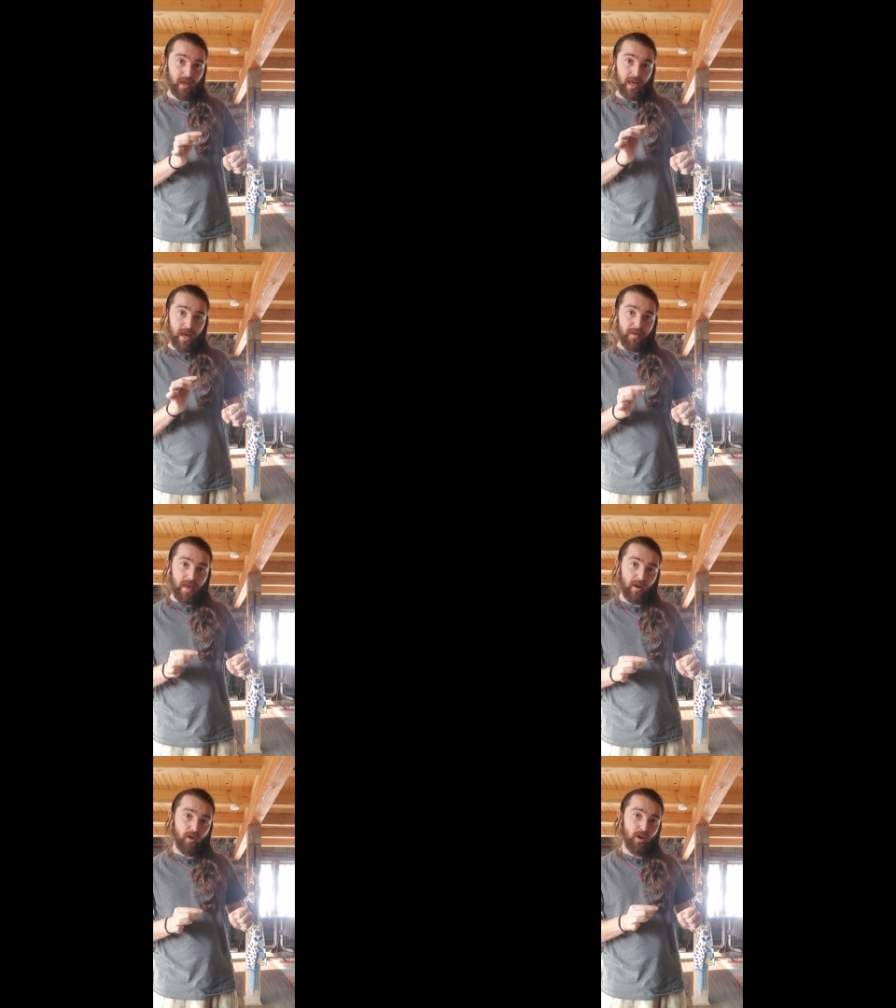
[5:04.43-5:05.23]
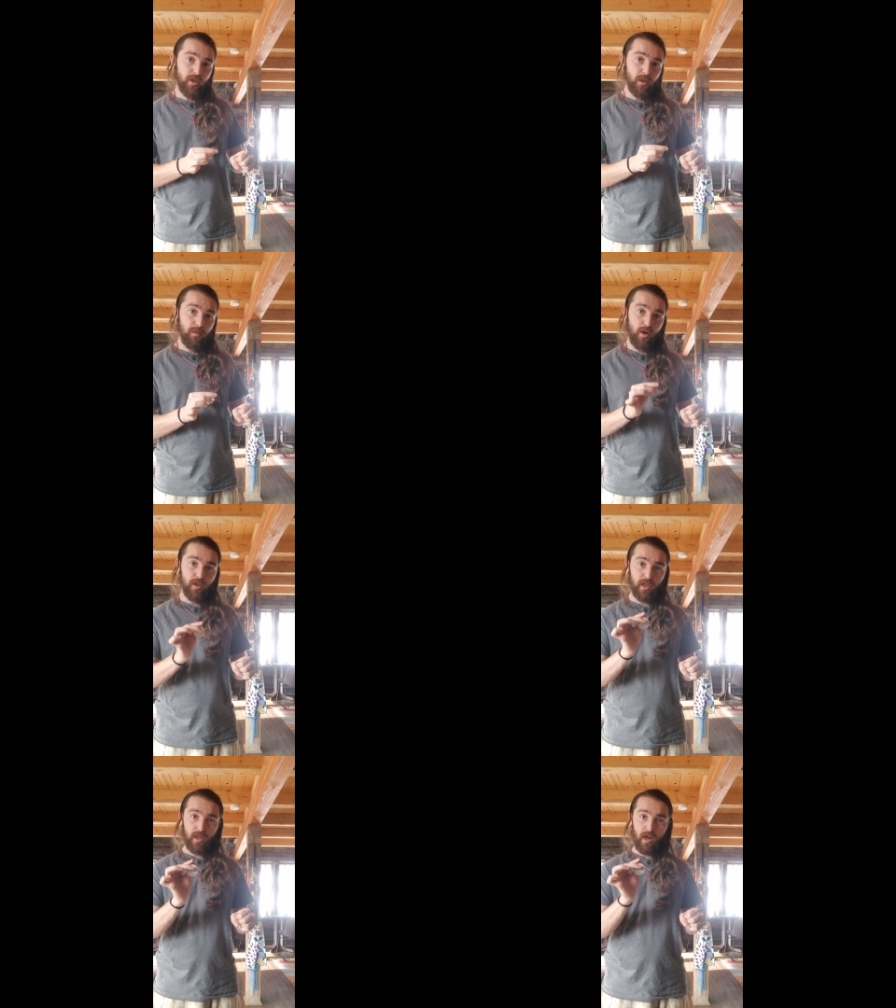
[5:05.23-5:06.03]
and that larger
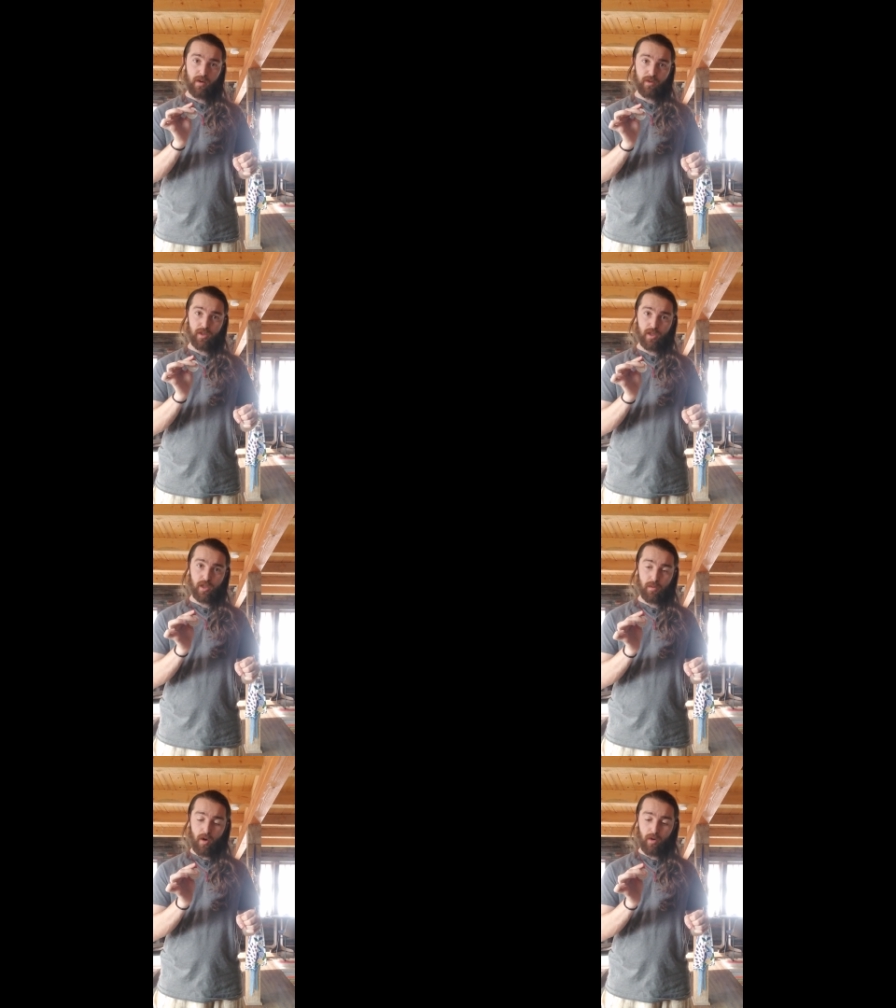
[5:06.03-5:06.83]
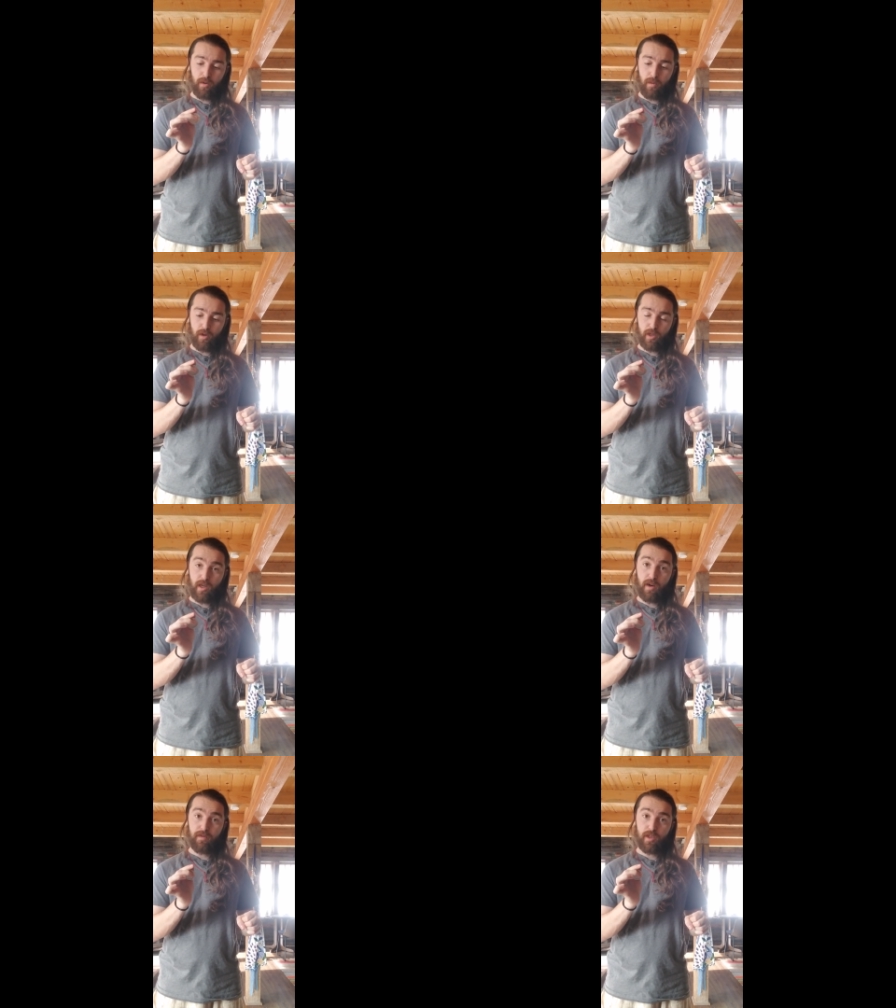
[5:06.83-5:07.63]
motion covers the smaller motion
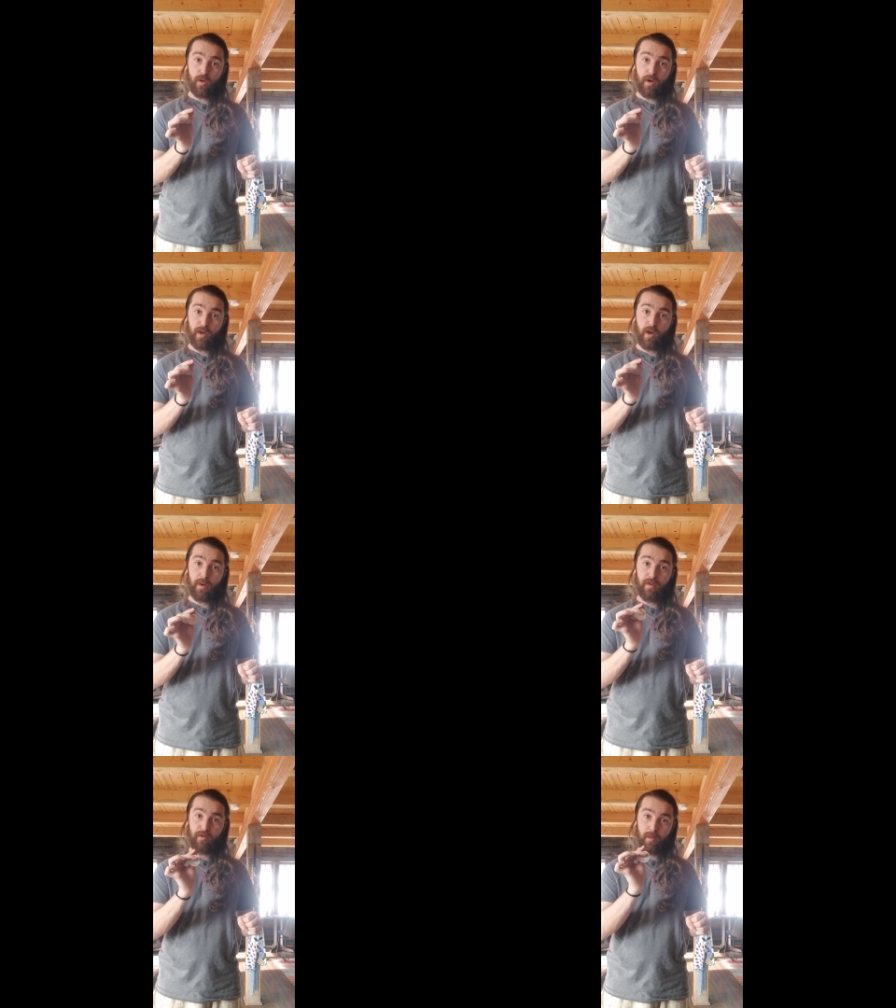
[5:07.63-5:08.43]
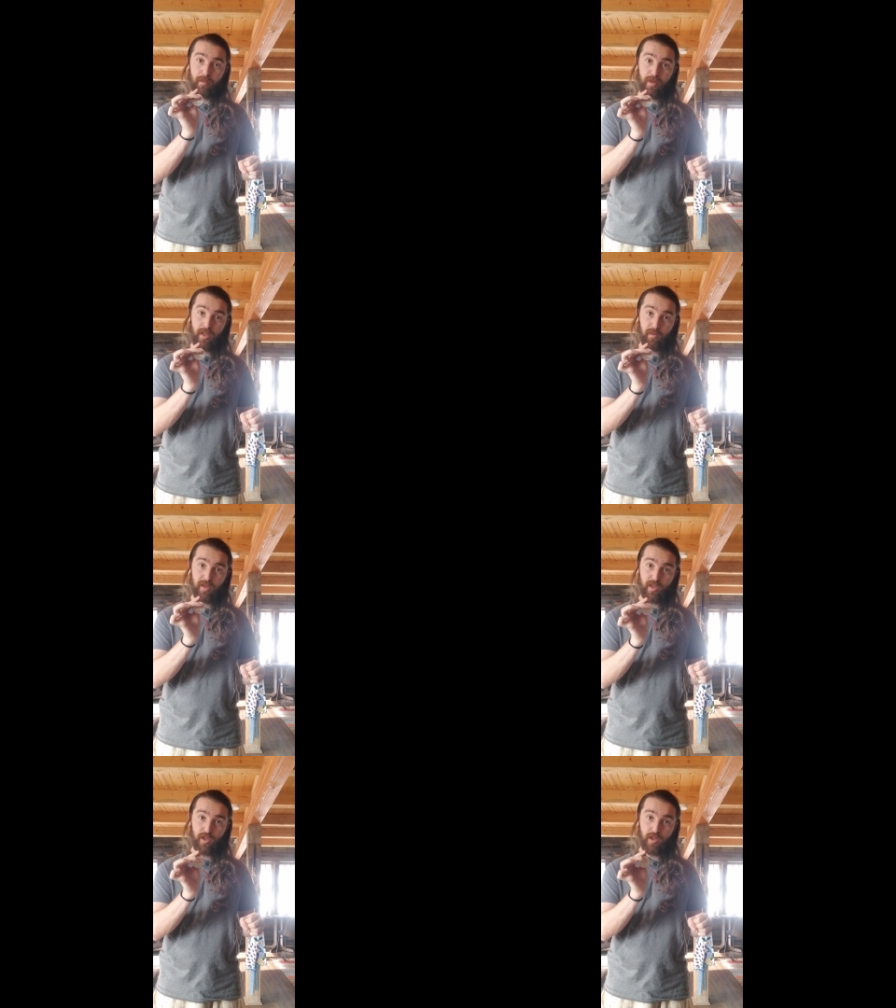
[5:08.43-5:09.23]
of this coin going from this
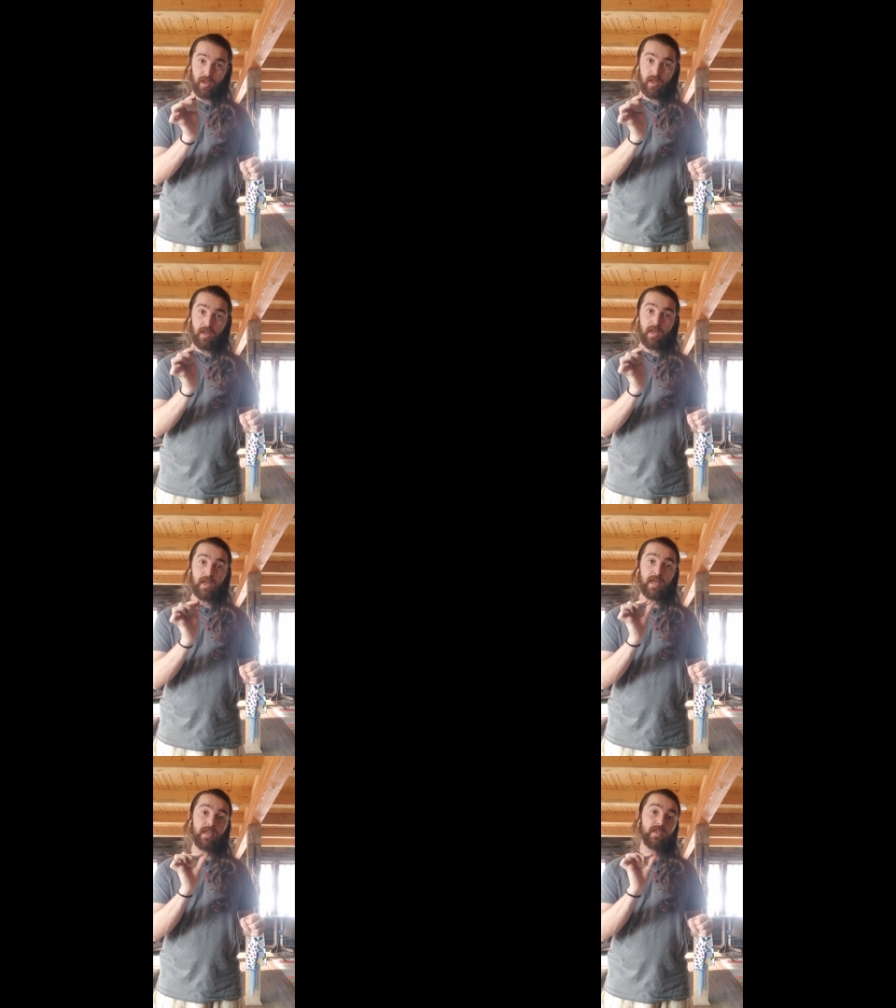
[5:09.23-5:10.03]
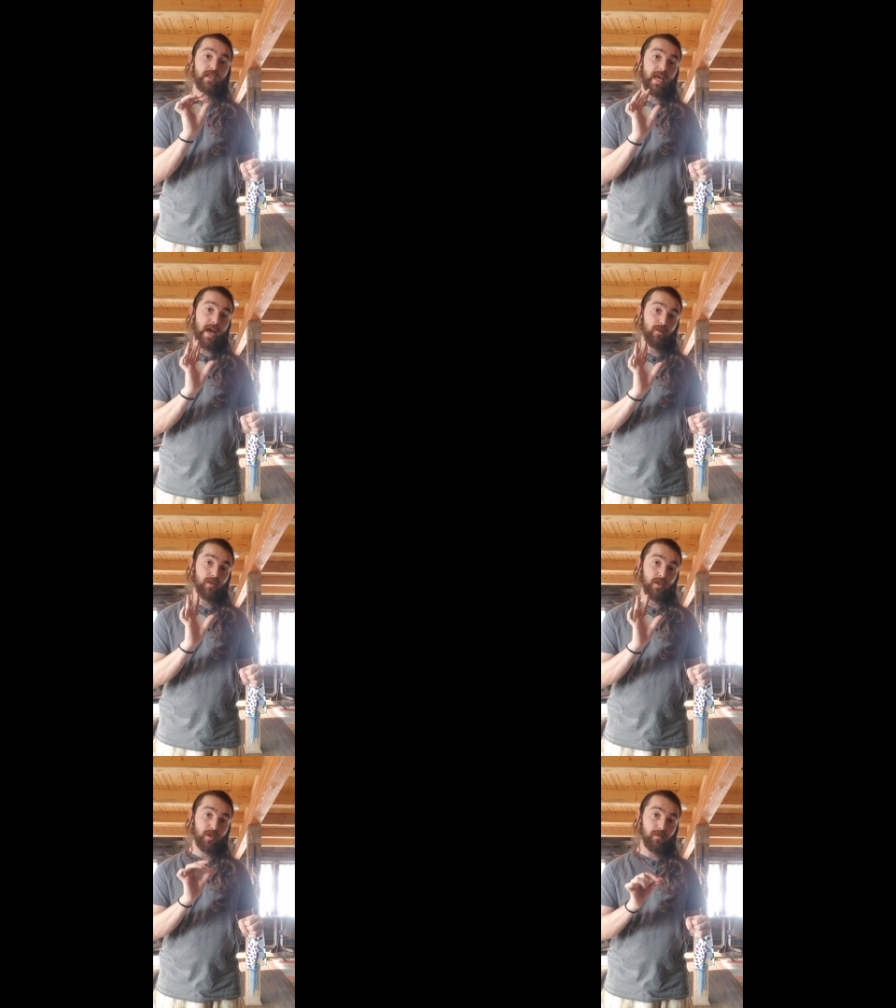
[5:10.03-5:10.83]
position into
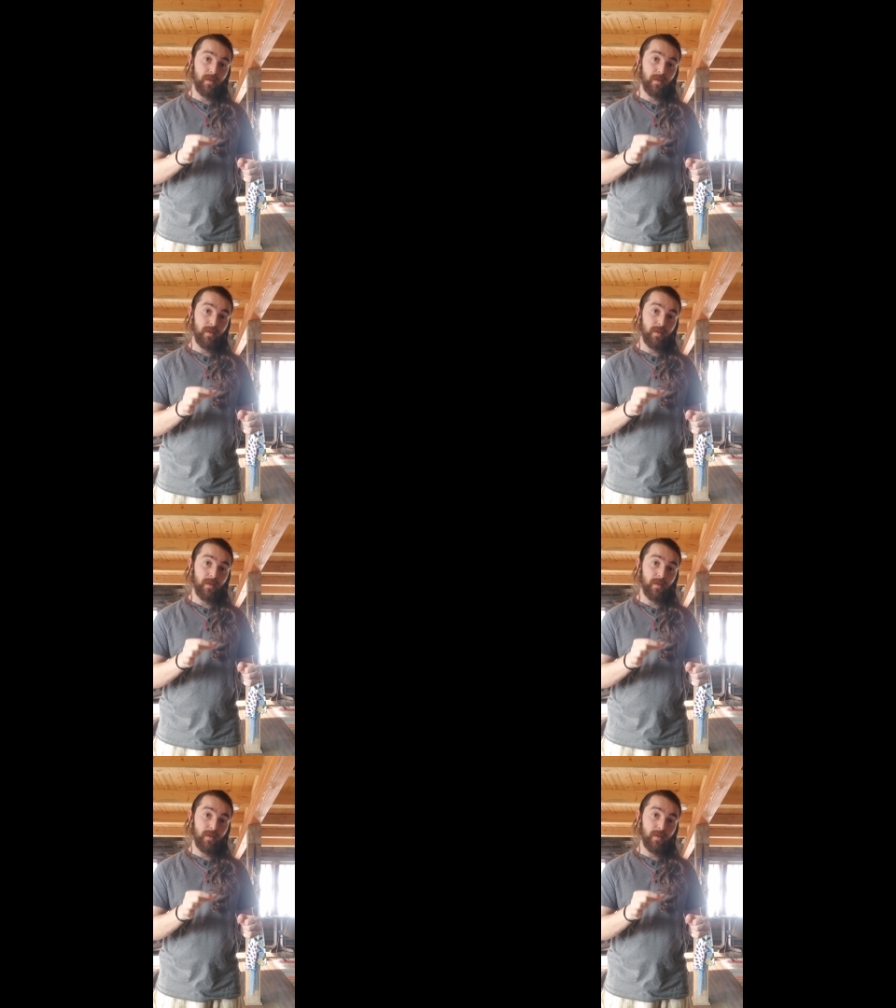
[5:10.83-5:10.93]
downs.